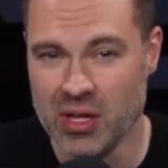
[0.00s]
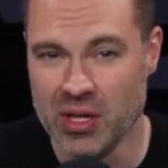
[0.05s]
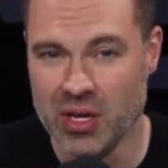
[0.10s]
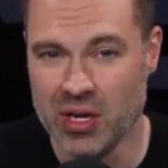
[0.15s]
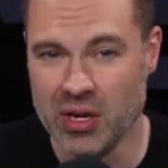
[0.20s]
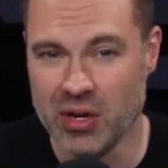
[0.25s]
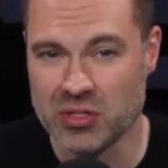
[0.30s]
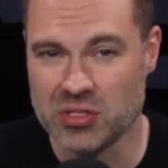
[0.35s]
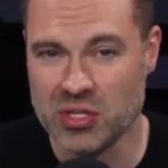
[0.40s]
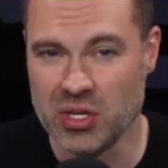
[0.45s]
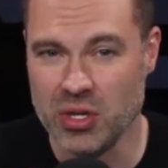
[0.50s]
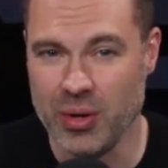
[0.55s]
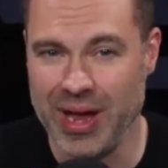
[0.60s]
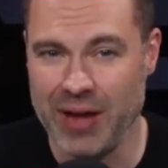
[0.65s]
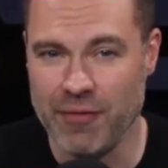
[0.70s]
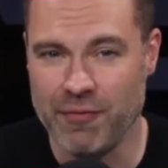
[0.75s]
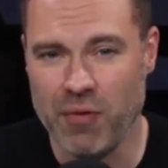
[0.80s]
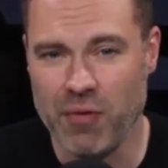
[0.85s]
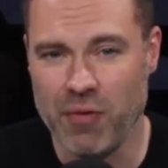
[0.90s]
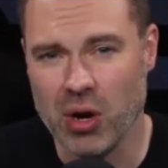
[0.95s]
So you
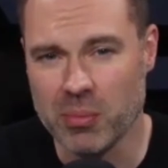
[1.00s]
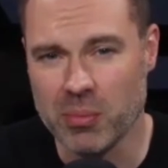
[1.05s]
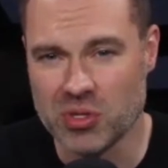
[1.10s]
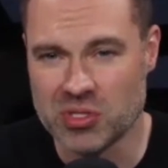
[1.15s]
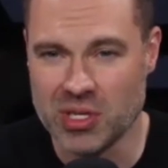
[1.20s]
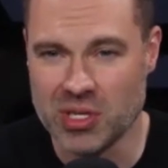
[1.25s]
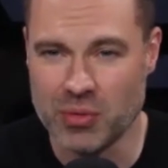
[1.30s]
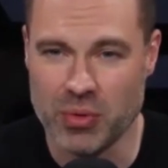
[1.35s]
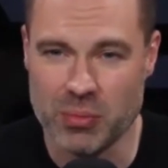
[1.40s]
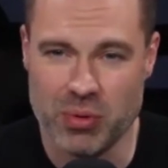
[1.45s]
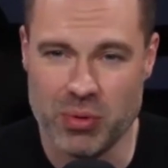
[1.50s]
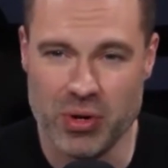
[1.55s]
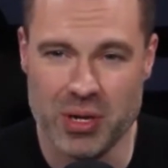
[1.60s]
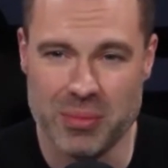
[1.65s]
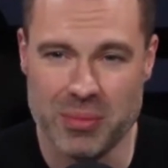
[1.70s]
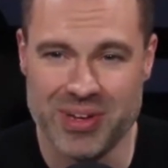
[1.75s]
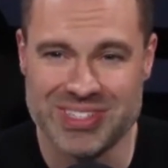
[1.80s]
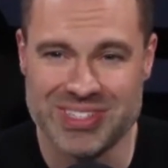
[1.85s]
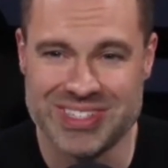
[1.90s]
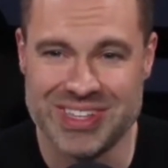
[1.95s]
had farmers that were pretty
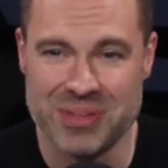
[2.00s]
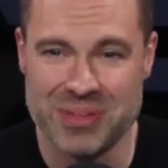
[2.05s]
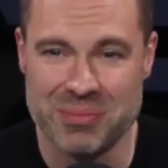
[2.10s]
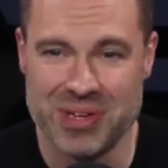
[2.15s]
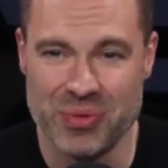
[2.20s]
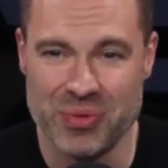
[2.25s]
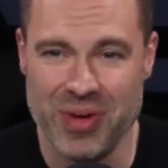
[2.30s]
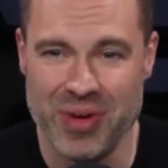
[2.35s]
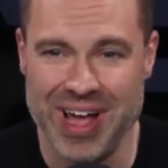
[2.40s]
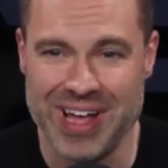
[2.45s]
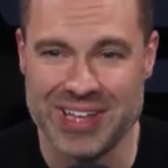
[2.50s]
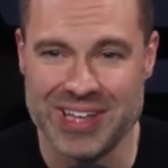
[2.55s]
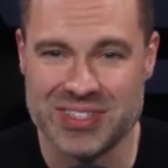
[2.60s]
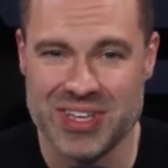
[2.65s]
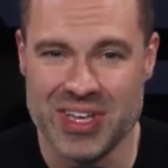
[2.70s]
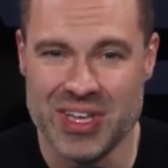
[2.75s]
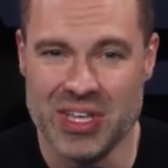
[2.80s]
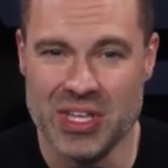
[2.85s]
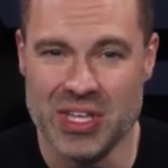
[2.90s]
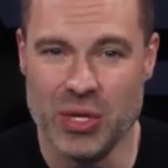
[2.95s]
much in the Midwest.
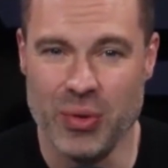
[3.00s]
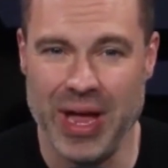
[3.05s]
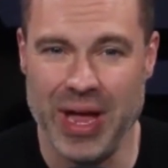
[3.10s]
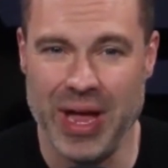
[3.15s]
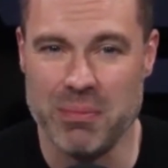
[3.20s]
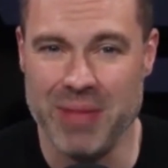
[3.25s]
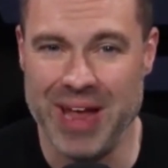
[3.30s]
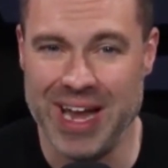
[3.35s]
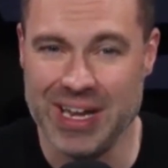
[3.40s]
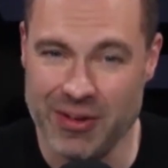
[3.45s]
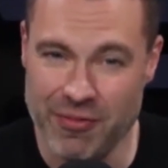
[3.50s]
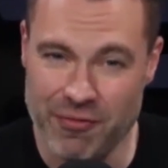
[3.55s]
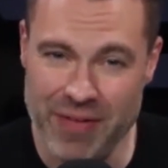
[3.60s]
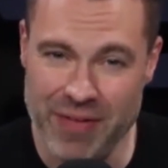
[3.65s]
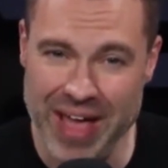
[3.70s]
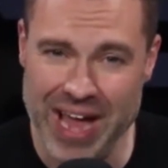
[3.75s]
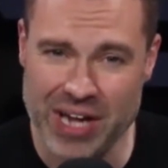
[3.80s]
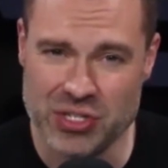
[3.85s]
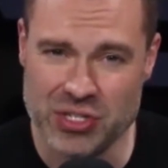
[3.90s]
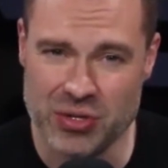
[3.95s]
You had
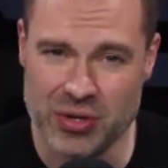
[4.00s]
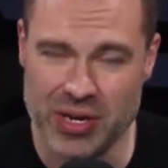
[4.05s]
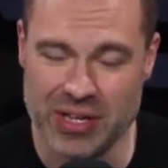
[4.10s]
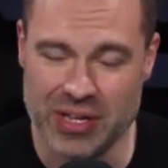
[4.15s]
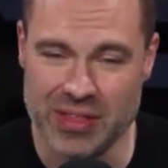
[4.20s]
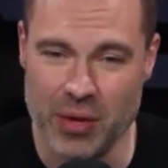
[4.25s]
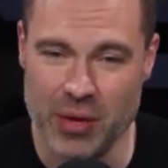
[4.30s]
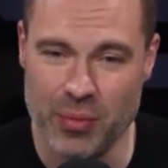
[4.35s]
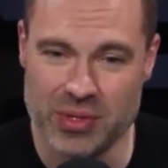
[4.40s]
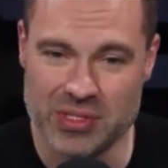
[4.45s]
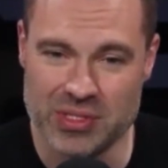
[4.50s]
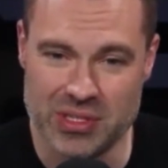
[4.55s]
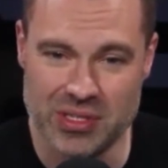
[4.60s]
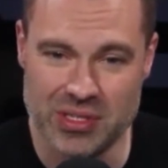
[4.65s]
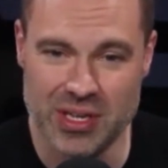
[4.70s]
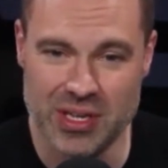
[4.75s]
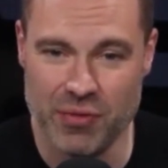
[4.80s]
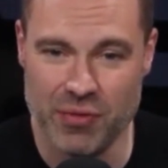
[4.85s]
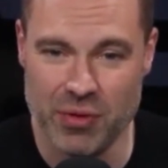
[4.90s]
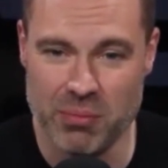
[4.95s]
manufacturing that was in
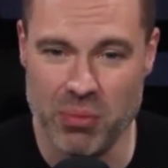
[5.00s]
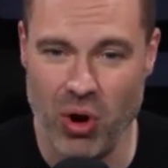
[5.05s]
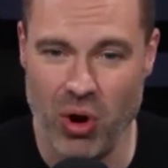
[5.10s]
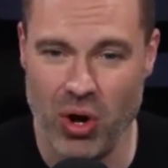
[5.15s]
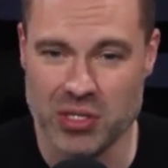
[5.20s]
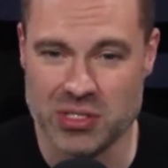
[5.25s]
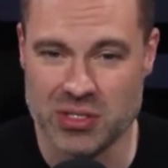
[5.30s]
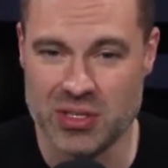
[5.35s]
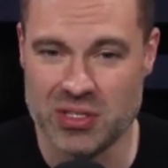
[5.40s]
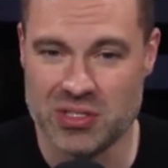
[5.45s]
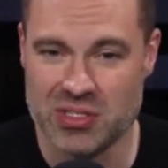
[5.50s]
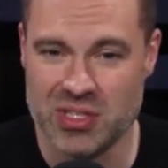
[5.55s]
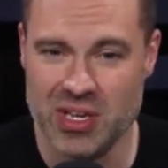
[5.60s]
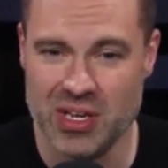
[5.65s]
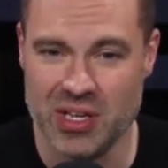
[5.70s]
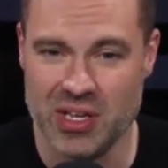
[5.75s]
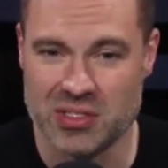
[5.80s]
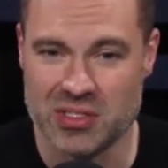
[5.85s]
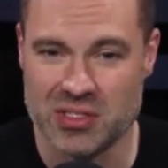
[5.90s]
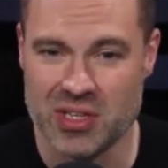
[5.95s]
different parts of the
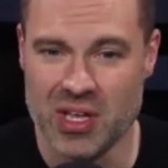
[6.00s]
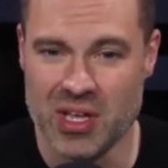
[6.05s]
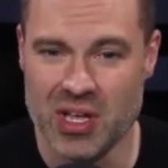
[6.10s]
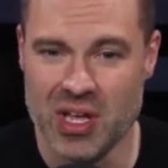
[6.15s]
cities.